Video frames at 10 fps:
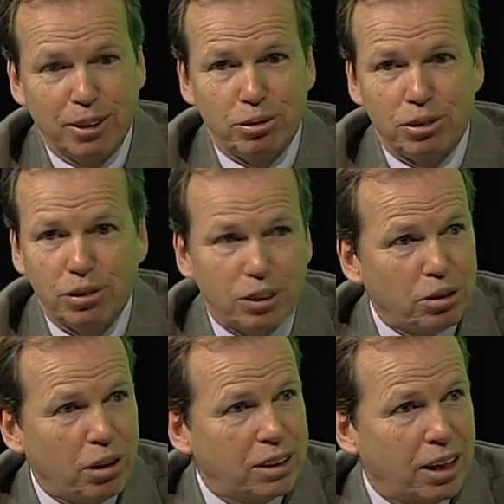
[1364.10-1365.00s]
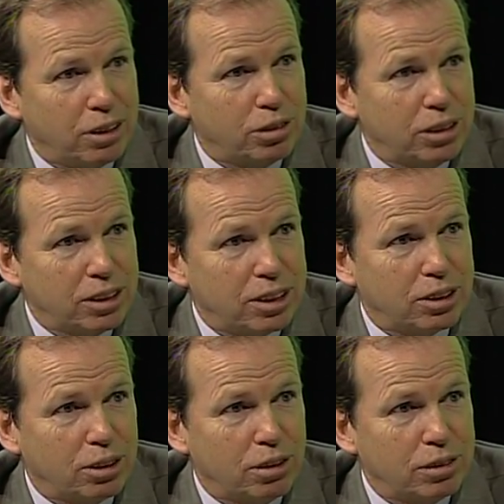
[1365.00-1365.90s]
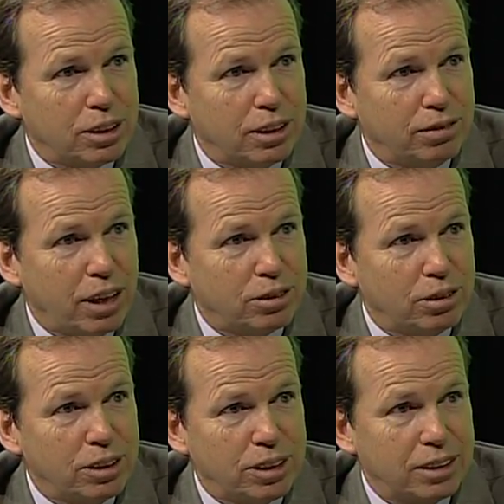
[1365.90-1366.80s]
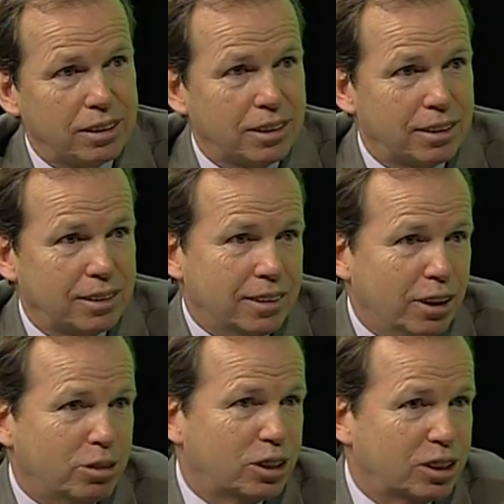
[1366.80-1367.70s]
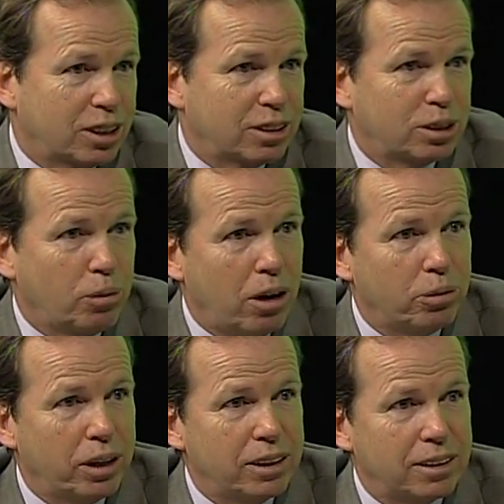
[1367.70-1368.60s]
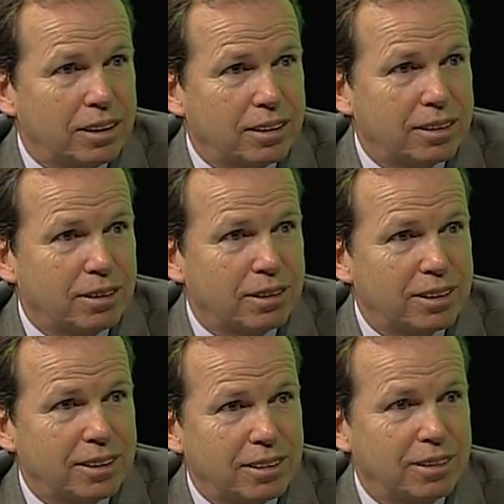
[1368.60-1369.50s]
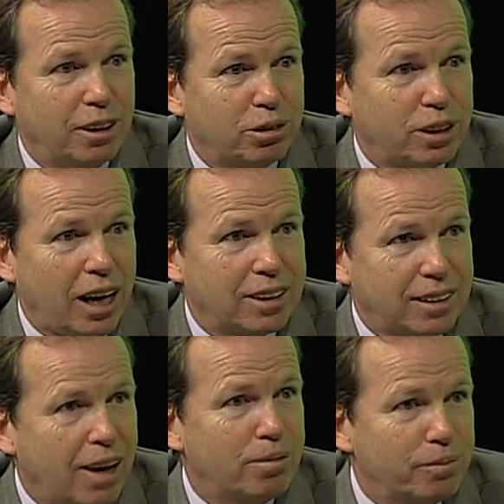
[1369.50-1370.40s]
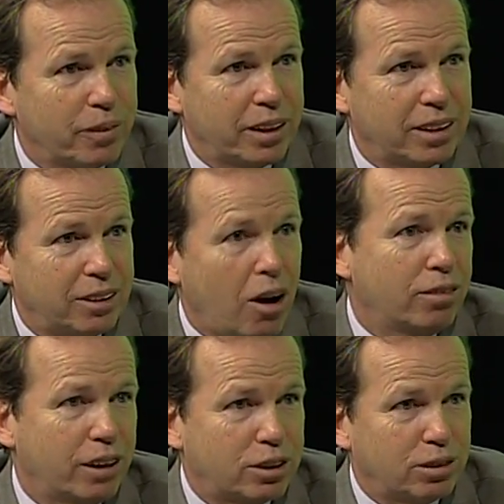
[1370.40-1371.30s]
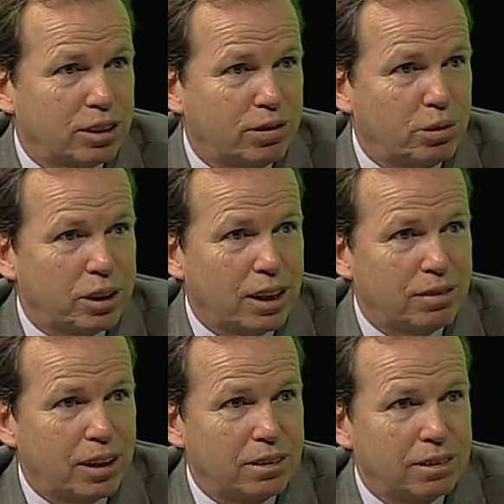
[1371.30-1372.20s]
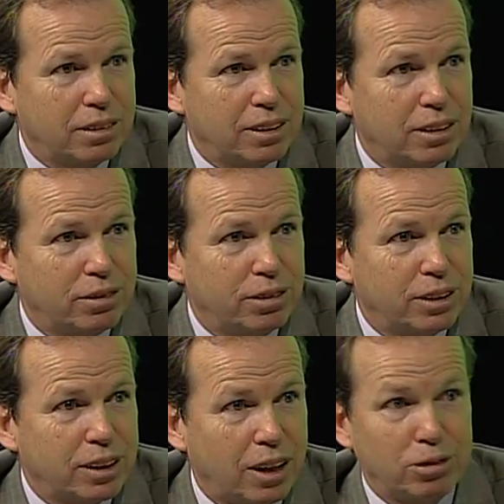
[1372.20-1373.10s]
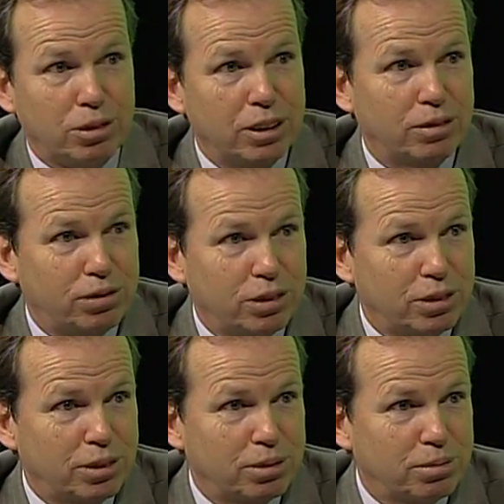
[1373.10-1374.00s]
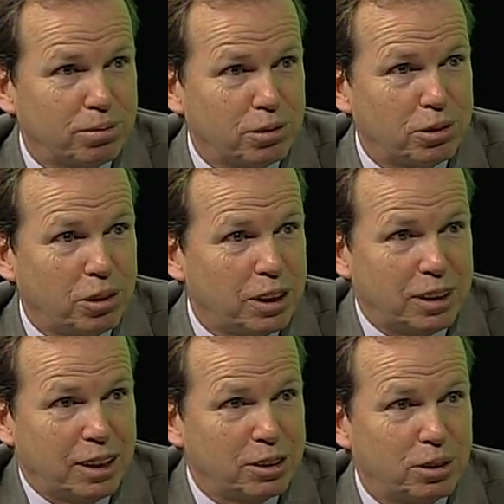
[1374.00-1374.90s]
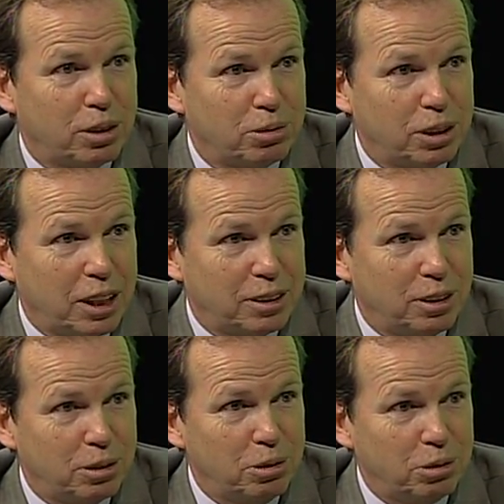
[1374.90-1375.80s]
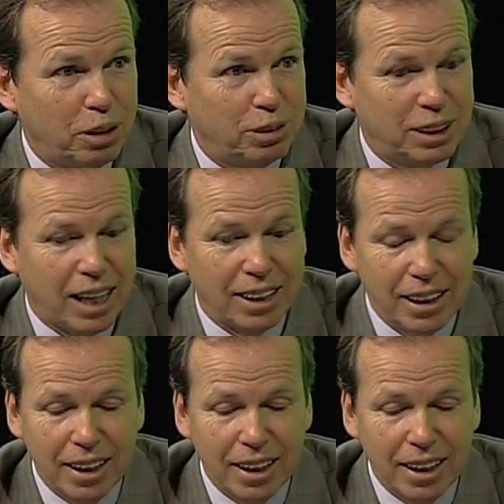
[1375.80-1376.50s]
we live in a great country is the service of the veterans. And you know, it's just a small way to you know, thank them and all veterans for what they've done, you know, for the country and for the great things that we get to do every day.